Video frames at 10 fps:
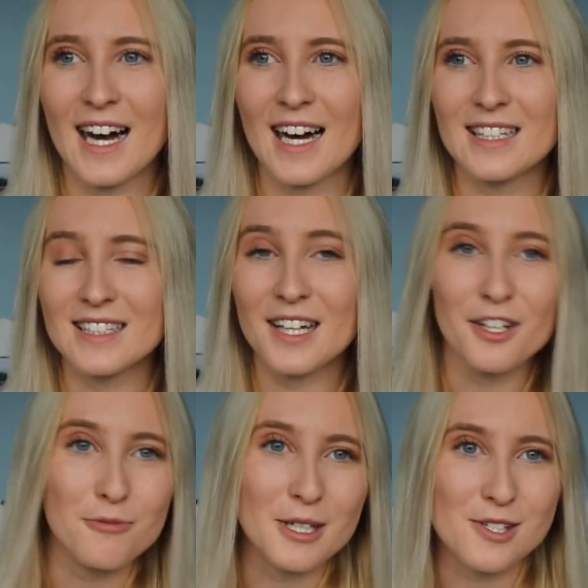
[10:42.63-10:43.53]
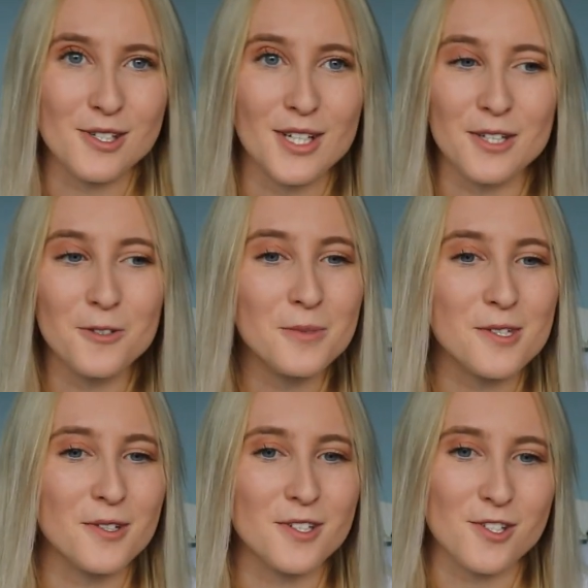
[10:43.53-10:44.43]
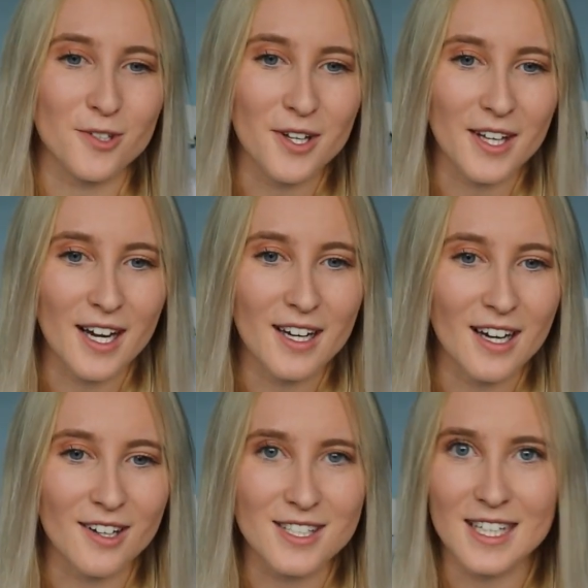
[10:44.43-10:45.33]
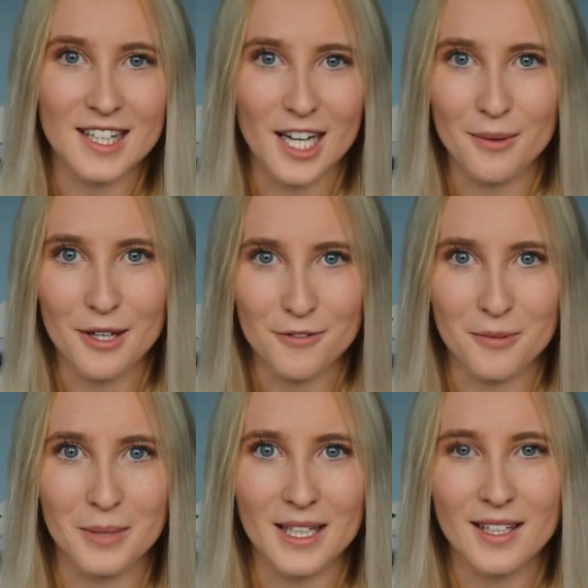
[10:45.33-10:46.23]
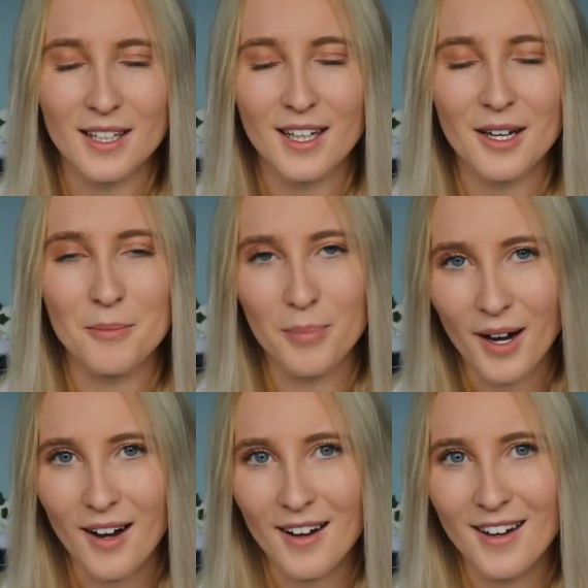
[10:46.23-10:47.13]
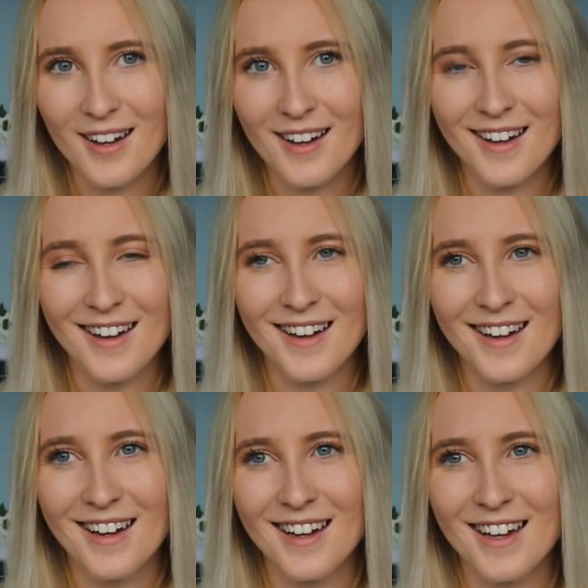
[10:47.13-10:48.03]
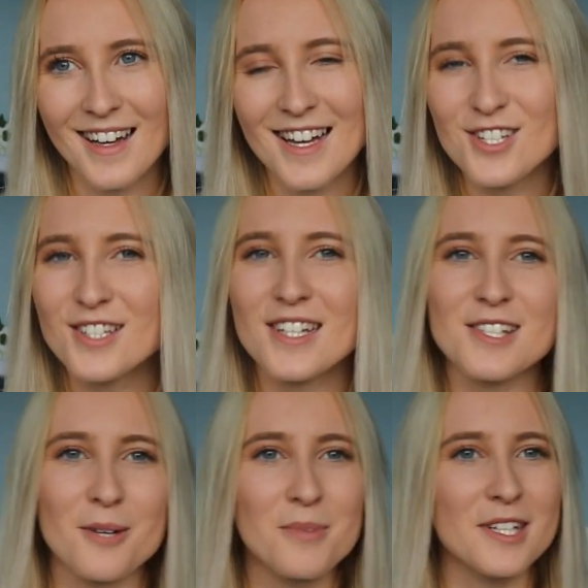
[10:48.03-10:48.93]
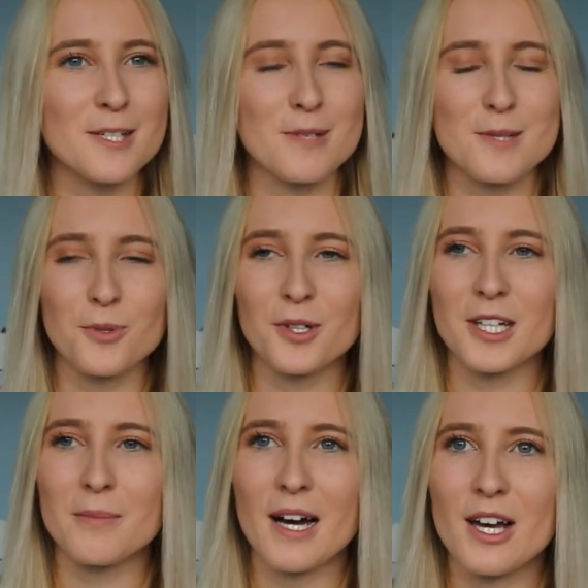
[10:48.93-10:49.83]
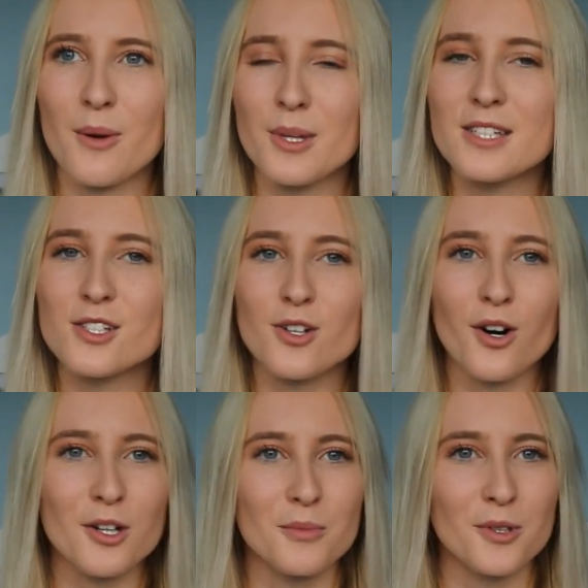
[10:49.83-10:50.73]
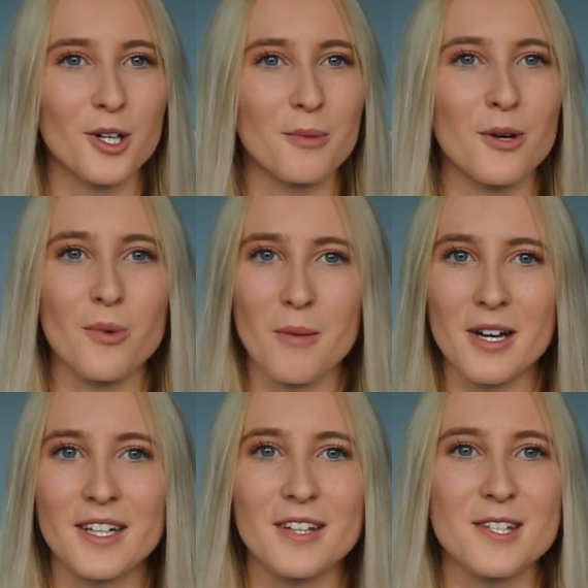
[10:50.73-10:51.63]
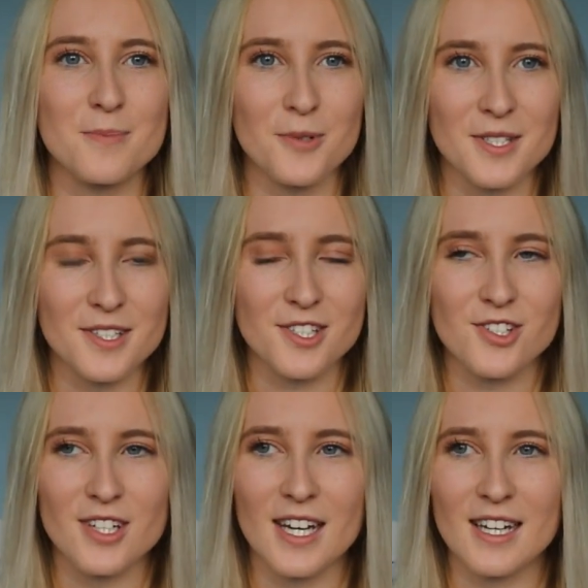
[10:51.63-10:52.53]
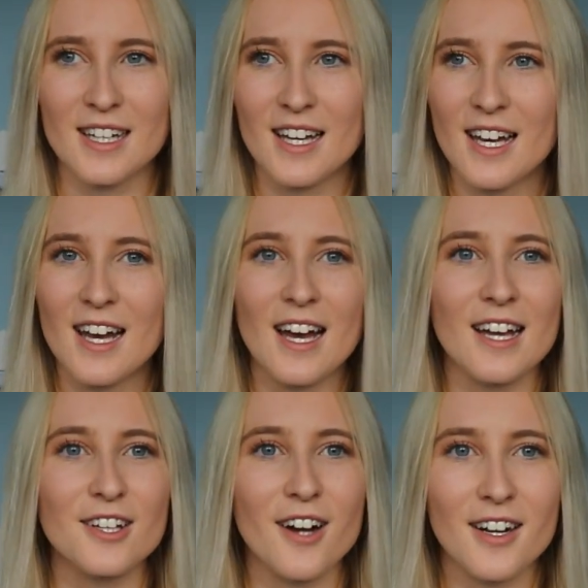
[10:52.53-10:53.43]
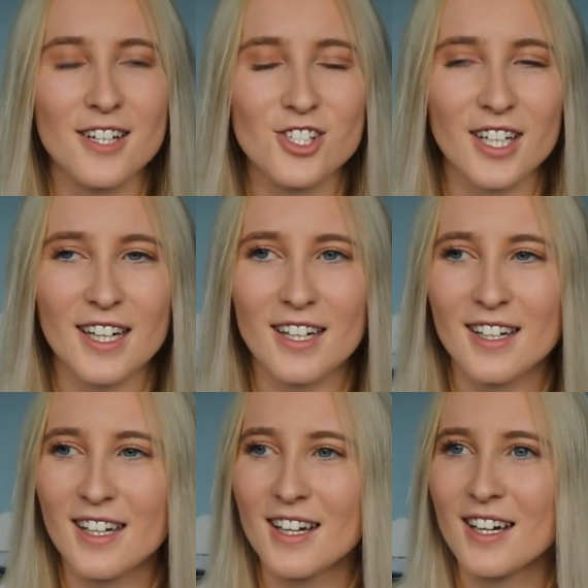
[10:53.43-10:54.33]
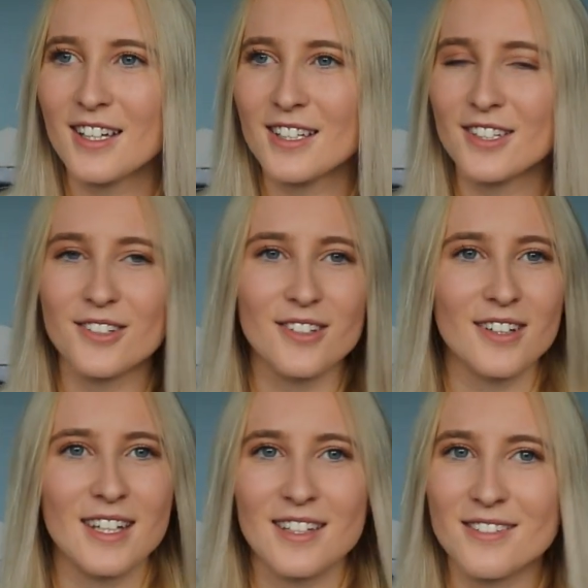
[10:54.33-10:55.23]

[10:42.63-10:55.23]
And I love what I do, and nobody's going to destroy that or take that away from me, but it's just, it's something that needs to be spoken about. We need to talk more about women in the sports industry, encourage it. You know,